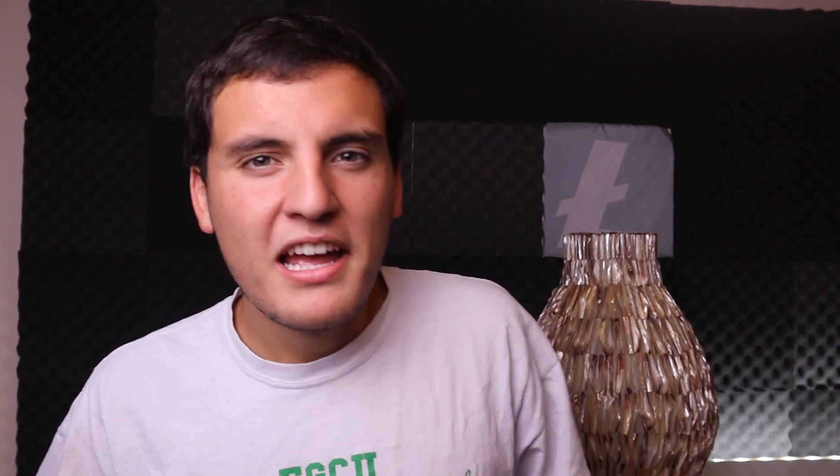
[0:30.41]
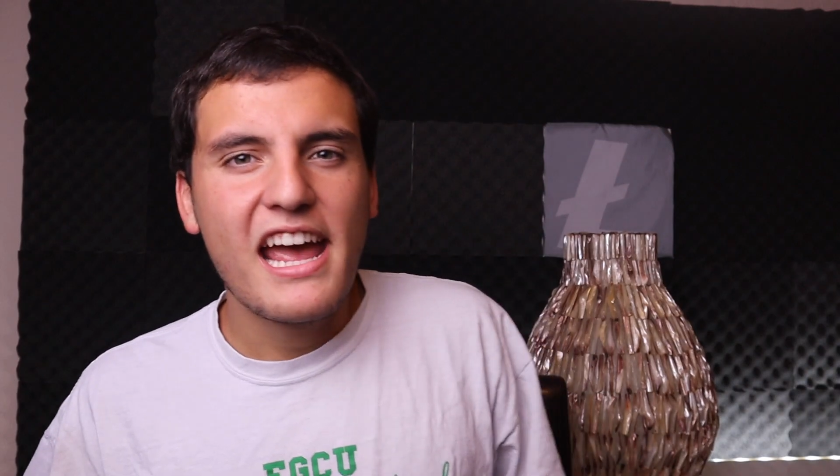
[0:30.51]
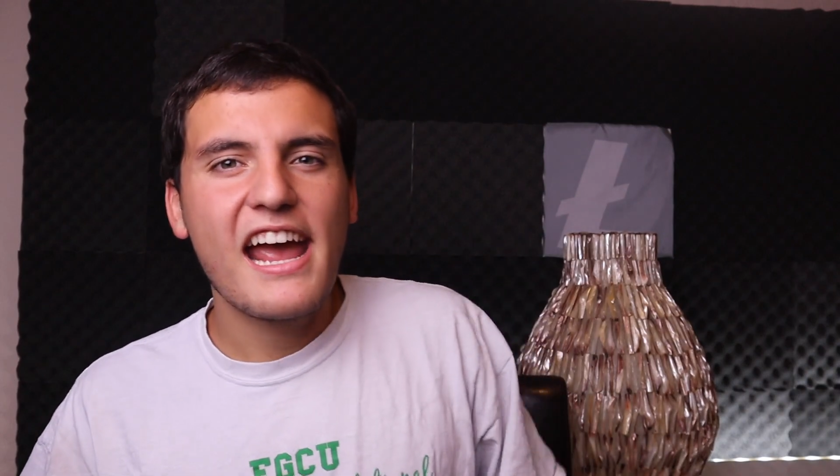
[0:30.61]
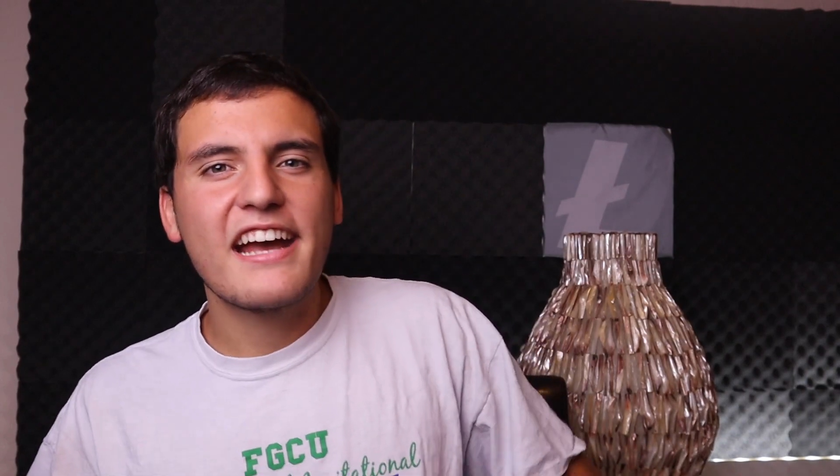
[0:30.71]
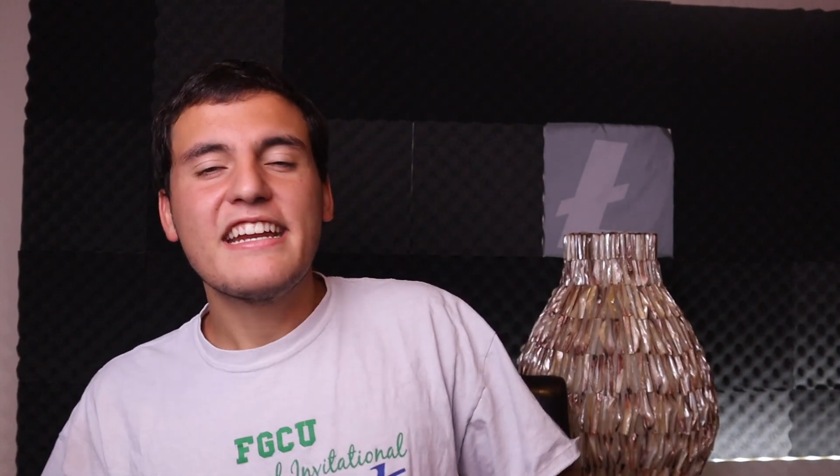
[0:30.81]

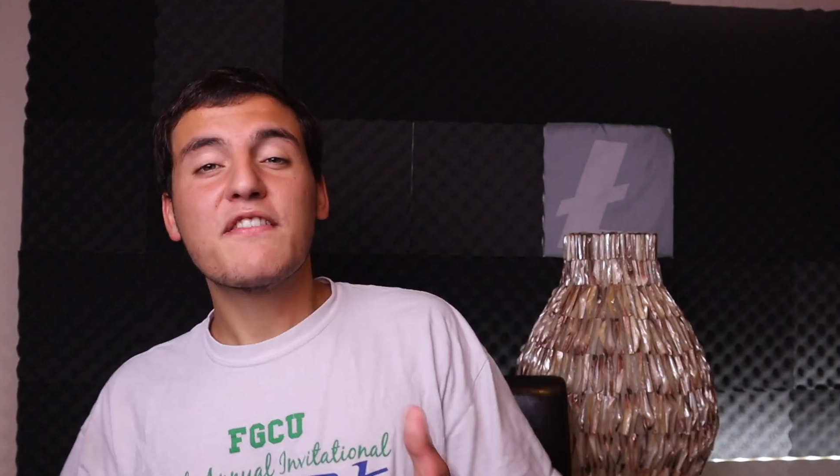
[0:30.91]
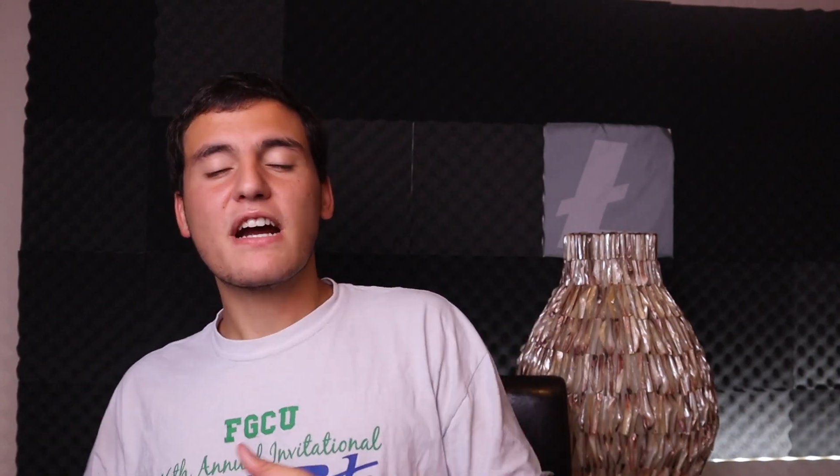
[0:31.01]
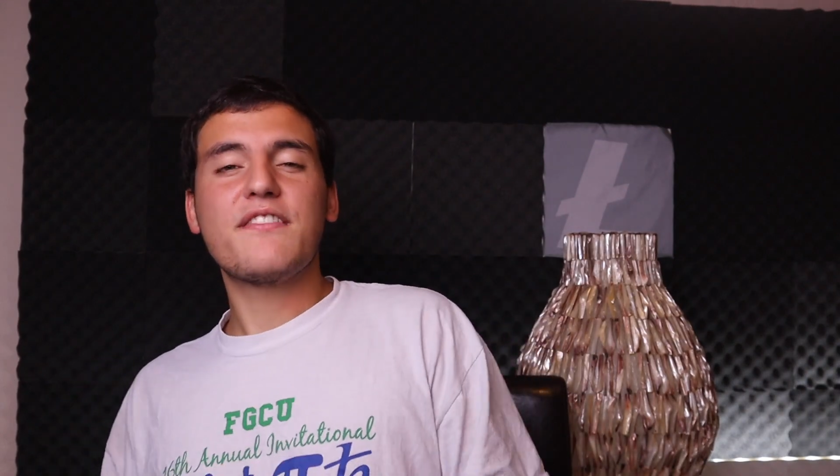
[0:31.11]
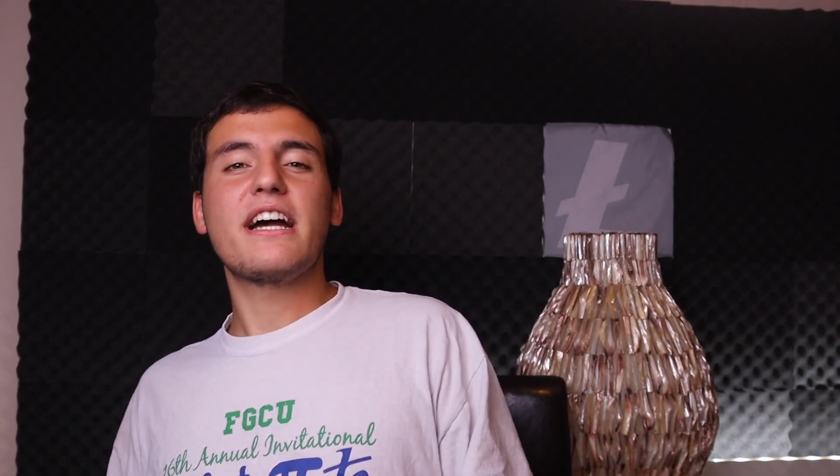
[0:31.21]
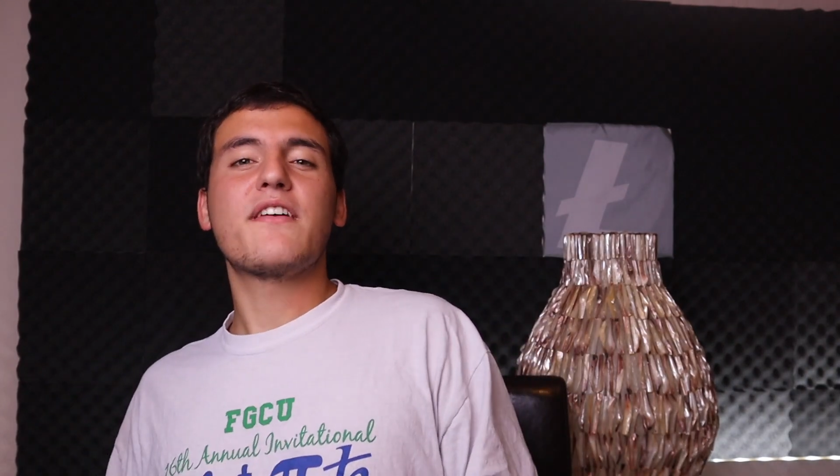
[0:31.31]
And Never
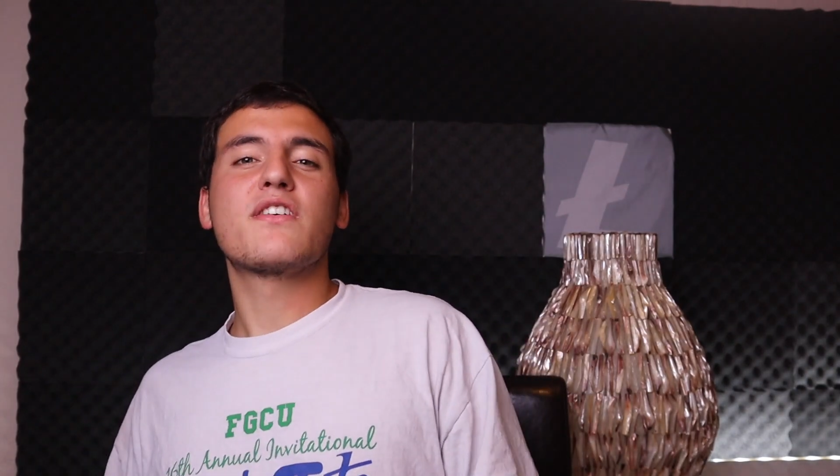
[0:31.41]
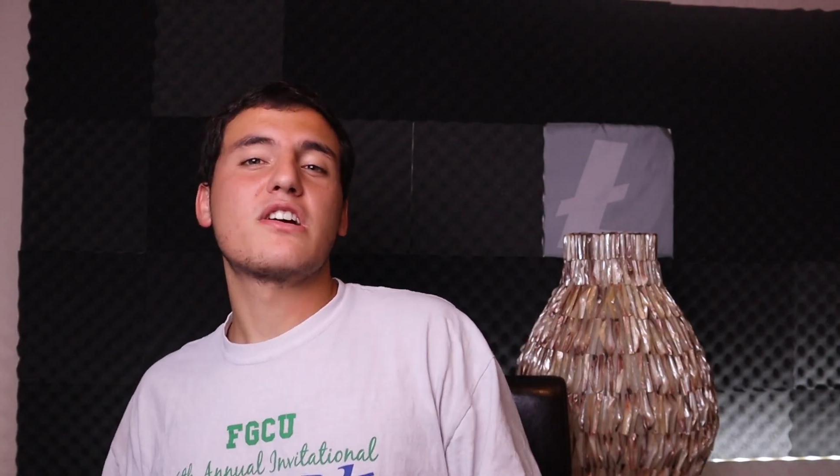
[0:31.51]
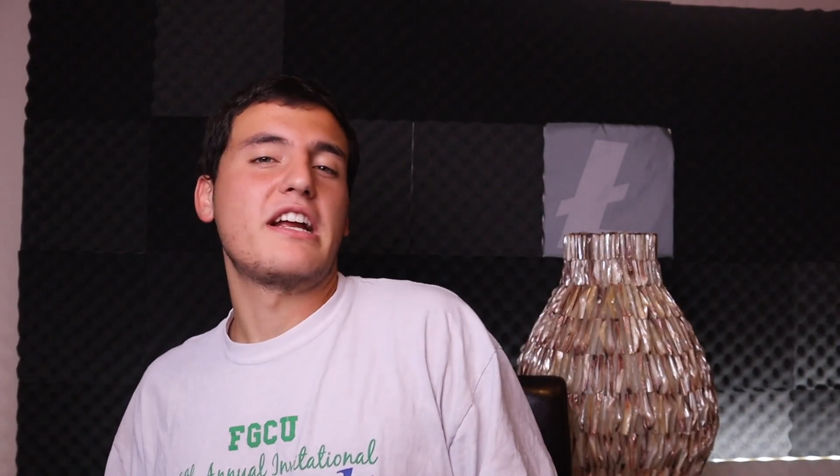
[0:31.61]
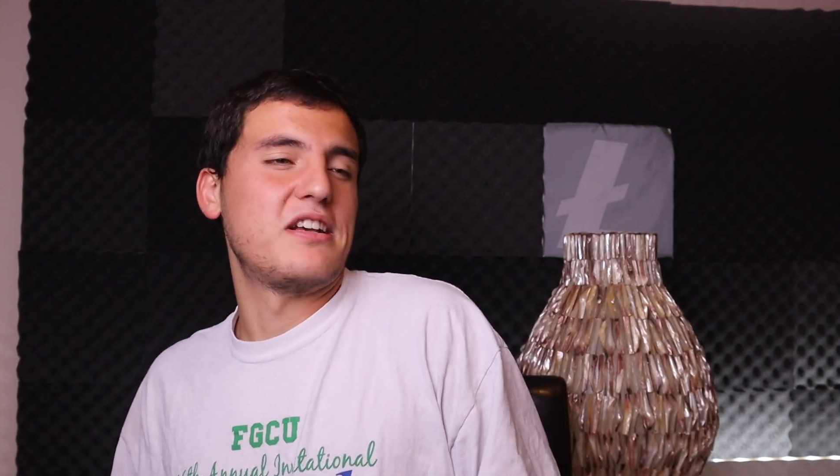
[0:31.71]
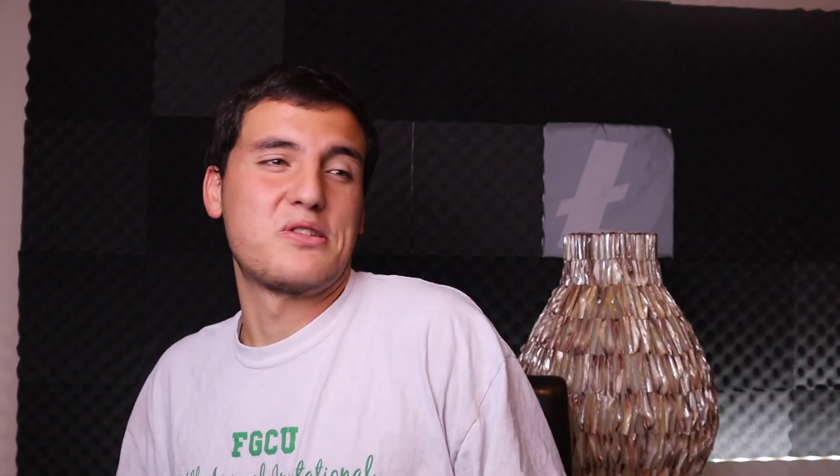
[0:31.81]
Have I Ever
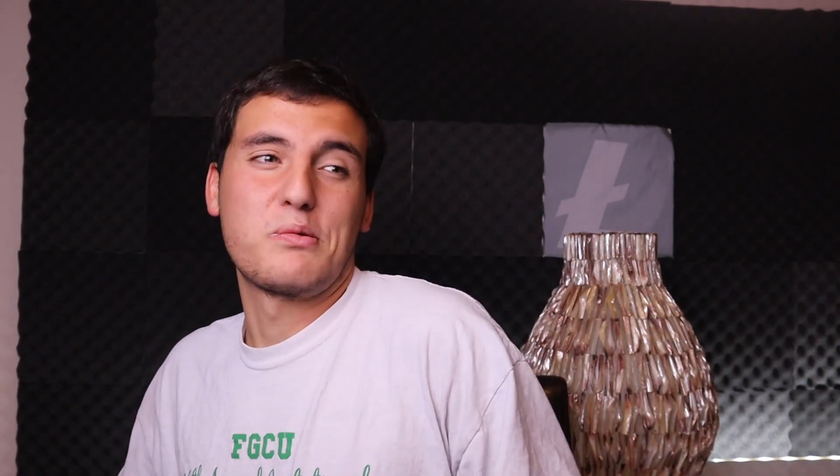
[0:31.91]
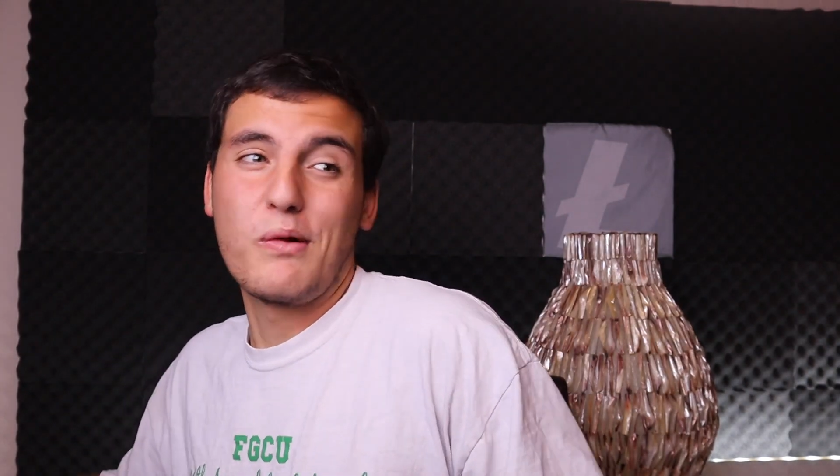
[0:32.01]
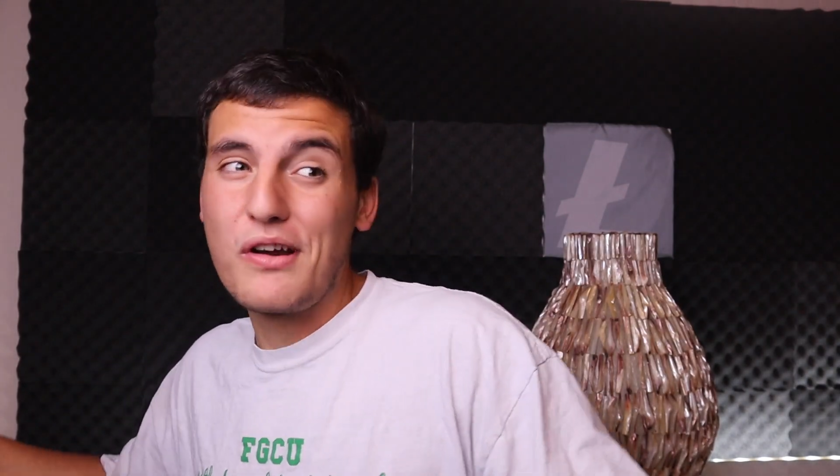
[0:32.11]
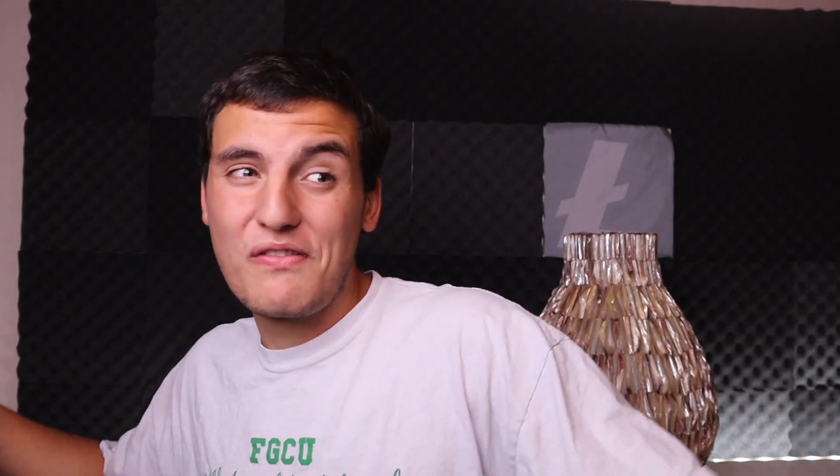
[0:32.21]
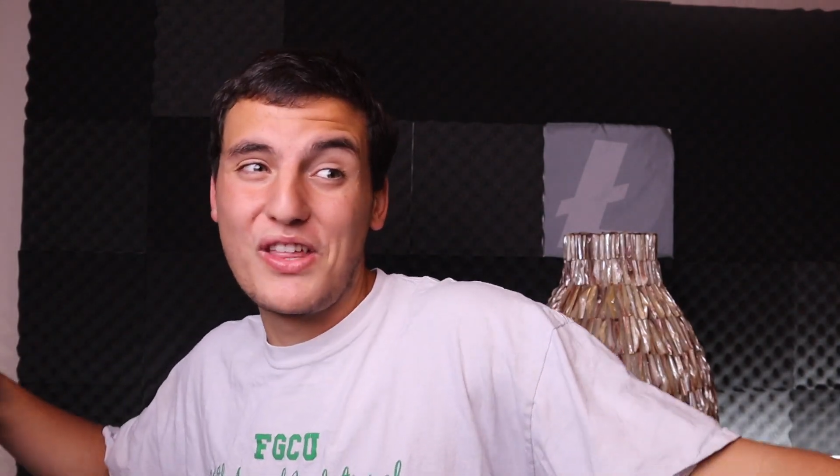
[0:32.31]
is one of